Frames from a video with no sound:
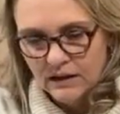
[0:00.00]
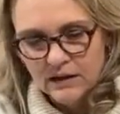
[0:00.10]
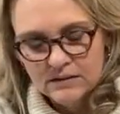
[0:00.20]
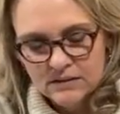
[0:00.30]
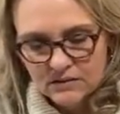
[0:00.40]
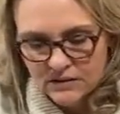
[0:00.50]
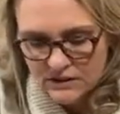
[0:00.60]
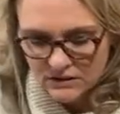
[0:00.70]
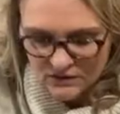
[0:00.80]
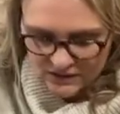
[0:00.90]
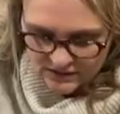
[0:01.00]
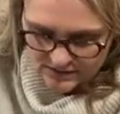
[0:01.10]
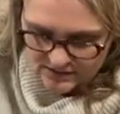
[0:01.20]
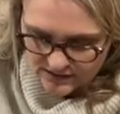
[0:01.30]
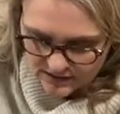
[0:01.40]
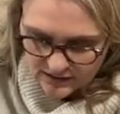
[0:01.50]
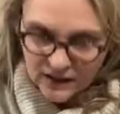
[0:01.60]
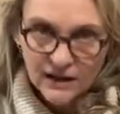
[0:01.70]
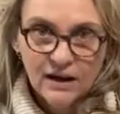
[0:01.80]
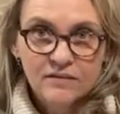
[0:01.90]
And so then you can see I
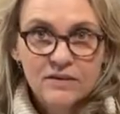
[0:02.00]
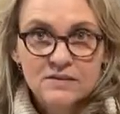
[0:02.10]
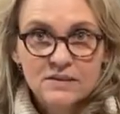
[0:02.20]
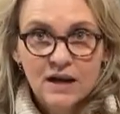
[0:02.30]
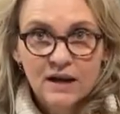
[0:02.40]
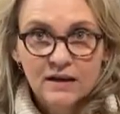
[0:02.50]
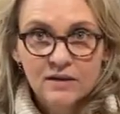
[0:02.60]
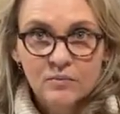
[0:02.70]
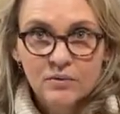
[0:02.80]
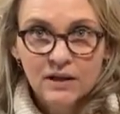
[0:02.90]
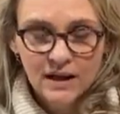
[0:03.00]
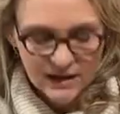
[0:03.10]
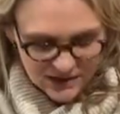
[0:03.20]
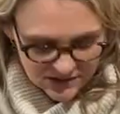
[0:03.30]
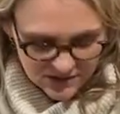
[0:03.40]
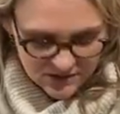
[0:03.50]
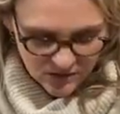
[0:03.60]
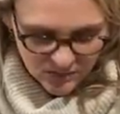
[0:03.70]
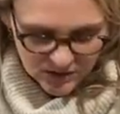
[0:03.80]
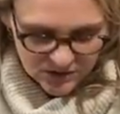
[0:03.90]
have the side in place. So
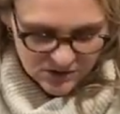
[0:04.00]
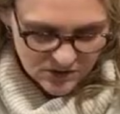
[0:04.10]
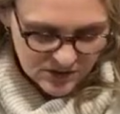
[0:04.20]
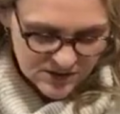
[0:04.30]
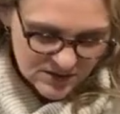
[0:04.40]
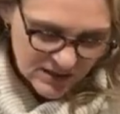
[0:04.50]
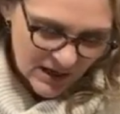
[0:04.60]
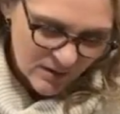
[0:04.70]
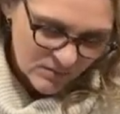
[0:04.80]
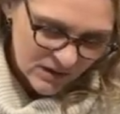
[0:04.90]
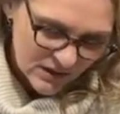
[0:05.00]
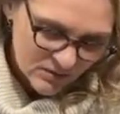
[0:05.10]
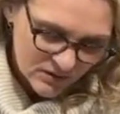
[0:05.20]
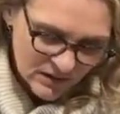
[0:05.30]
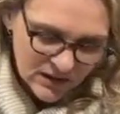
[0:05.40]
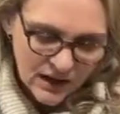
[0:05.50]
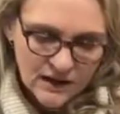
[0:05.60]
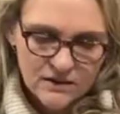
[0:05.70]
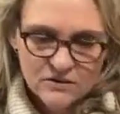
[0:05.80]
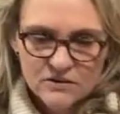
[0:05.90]
I'm going to do the same thing with the
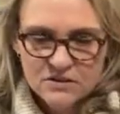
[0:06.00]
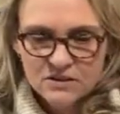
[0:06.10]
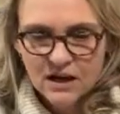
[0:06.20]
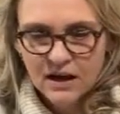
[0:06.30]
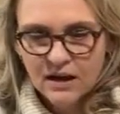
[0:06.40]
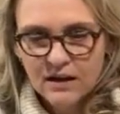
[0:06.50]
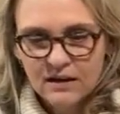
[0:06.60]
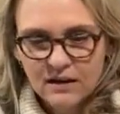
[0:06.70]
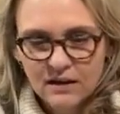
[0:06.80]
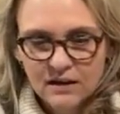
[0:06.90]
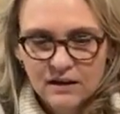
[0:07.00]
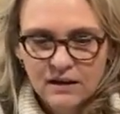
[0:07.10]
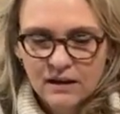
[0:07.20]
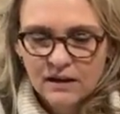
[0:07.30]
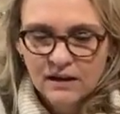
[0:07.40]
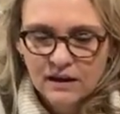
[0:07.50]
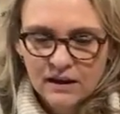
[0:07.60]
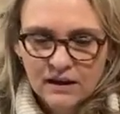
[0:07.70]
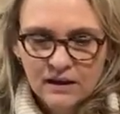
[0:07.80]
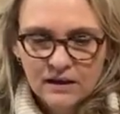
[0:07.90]
other side.
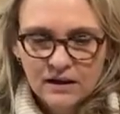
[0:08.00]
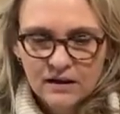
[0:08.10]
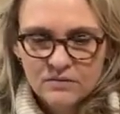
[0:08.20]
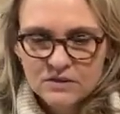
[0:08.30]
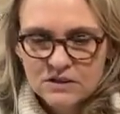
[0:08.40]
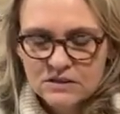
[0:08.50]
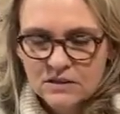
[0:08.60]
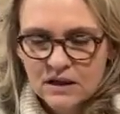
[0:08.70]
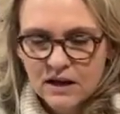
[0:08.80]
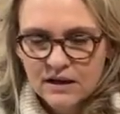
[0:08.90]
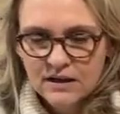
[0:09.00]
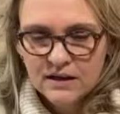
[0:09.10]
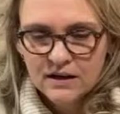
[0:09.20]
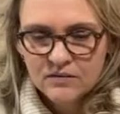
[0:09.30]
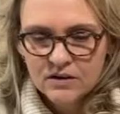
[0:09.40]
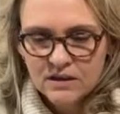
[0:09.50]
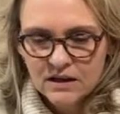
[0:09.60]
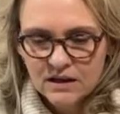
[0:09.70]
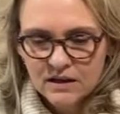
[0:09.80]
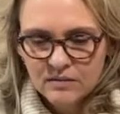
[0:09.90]
And I'm just lining
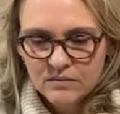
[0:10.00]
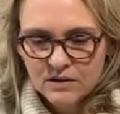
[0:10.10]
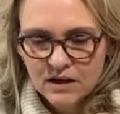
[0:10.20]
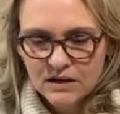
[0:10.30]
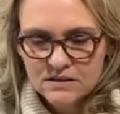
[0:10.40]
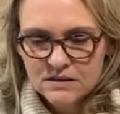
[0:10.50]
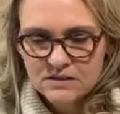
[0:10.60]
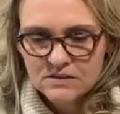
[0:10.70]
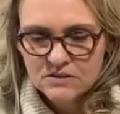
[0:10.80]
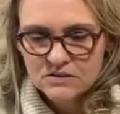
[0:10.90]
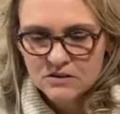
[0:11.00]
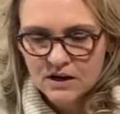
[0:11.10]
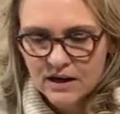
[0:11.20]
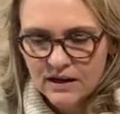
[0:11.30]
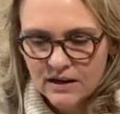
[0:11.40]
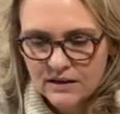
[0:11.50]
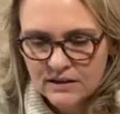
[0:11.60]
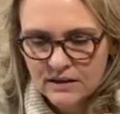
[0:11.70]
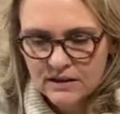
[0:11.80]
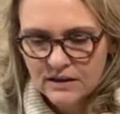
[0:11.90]
everything up nice and straight and
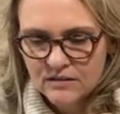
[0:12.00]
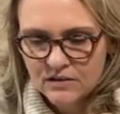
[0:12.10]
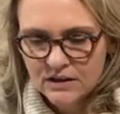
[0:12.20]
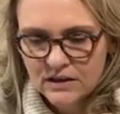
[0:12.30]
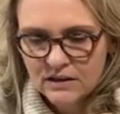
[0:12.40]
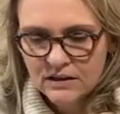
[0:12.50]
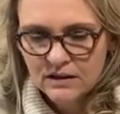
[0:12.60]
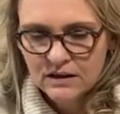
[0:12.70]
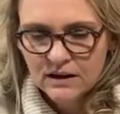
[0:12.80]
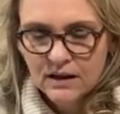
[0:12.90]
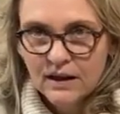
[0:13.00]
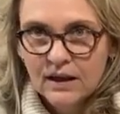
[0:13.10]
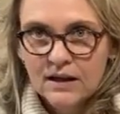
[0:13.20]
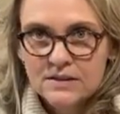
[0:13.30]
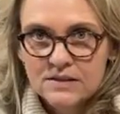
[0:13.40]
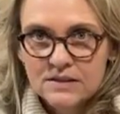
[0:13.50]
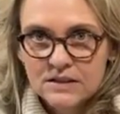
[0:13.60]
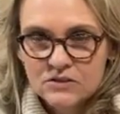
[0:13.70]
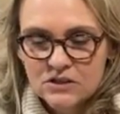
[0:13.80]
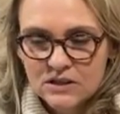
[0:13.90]
even and
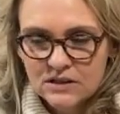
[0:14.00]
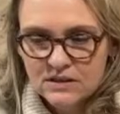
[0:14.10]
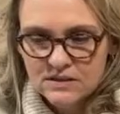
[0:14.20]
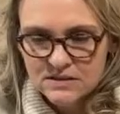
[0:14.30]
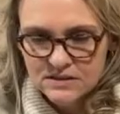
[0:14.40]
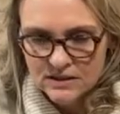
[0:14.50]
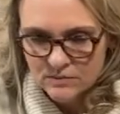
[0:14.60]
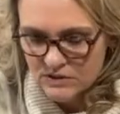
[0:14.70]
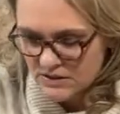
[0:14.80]
stitching seam to